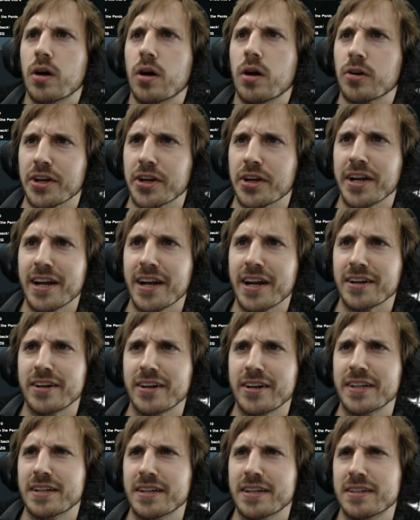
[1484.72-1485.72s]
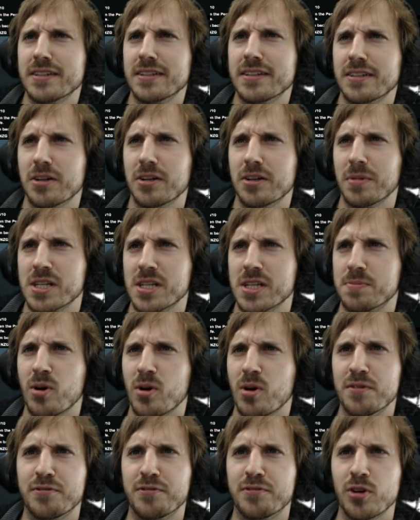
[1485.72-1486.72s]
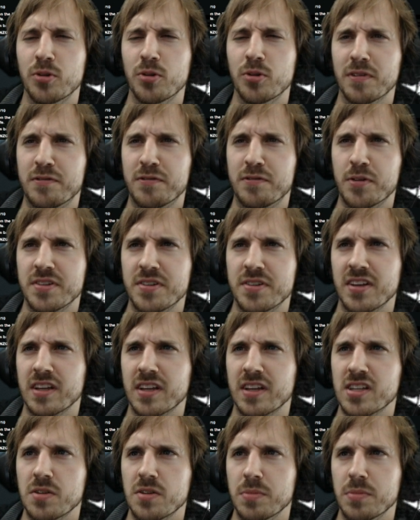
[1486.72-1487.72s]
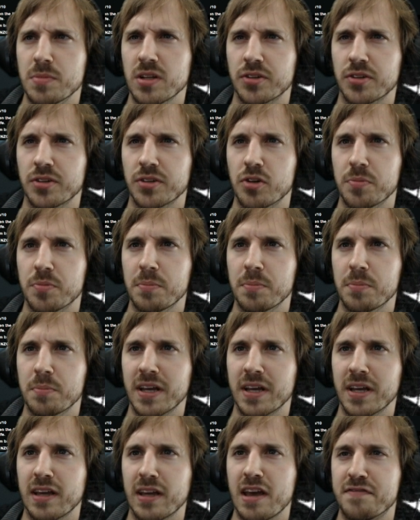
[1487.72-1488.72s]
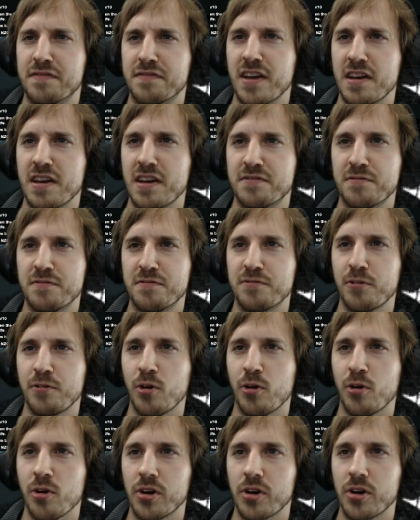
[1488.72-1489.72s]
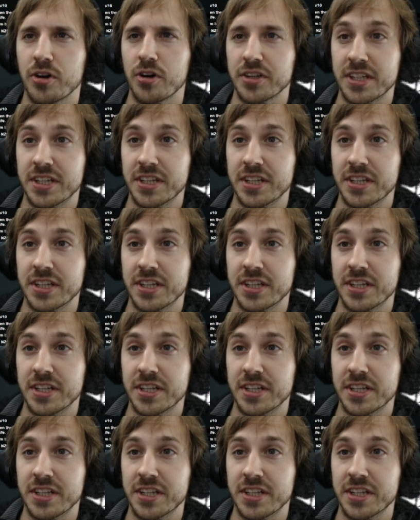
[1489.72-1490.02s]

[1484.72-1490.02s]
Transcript: Okay, hang on. My smartphone, my favorite thing is the military. Been playing FF4.